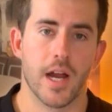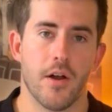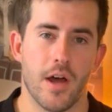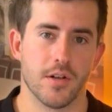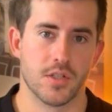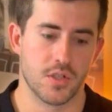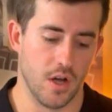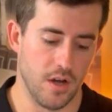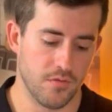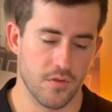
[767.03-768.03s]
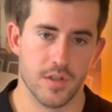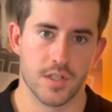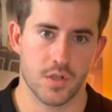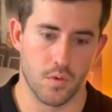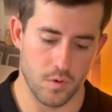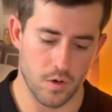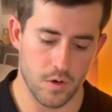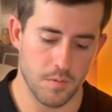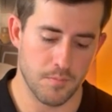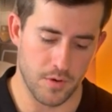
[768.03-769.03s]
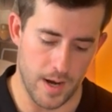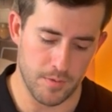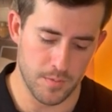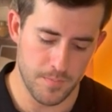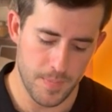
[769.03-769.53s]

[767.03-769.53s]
out how to solve for this core problem.